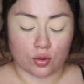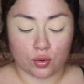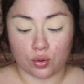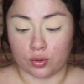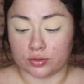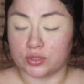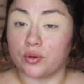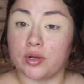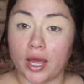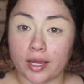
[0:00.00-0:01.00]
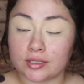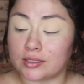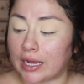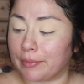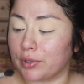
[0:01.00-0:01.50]
Cool, so
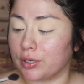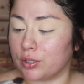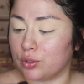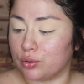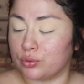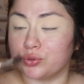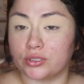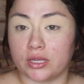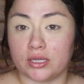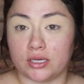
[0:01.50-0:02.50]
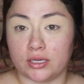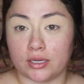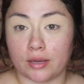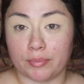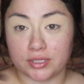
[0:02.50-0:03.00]
next I'm gonna use
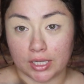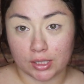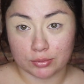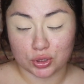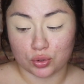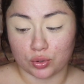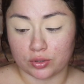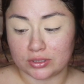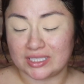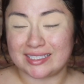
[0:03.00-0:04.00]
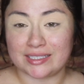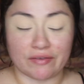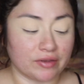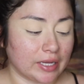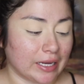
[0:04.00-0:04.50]
the Bedelium Tools
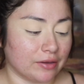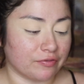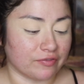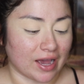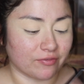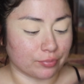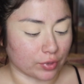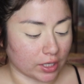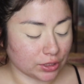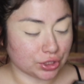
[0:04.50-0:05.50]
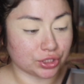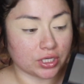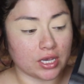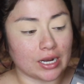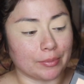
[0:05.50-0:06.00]
785
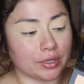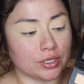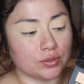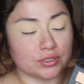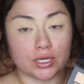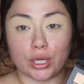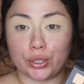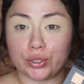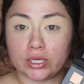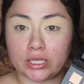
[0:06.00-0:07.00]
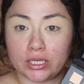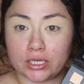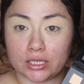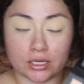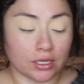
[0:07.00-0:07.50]
brush, and I'm gonna use the color
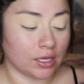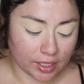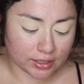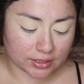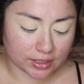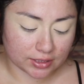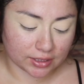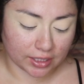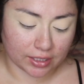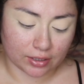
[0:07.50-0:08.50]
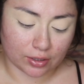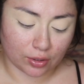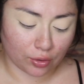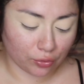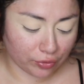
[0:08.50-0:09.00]
Eden. It's this like
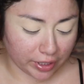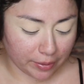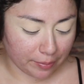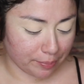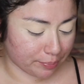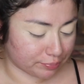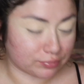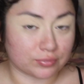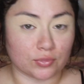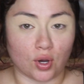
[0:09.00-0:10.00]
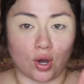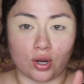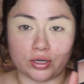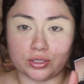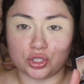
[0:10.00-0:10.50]
cream
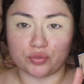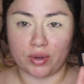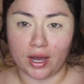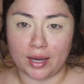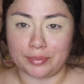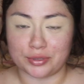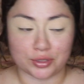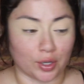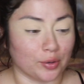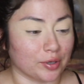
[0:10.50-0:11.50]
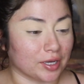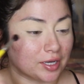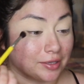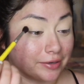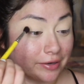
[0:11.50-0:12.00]
orange pop soda
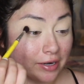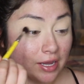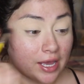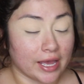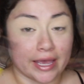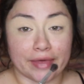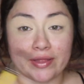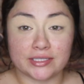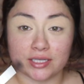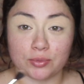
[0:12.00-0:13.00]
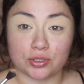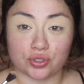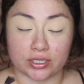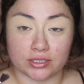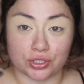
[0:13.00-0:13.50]
color, and that's gonna be the
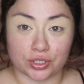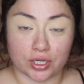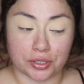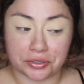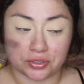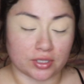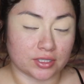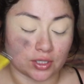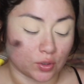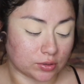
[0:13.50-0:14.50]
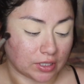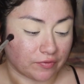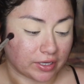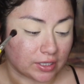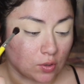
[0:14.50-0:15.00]
transition color, so that's gonna go
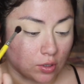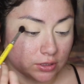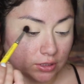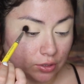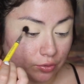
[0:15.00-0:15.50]
directly onto the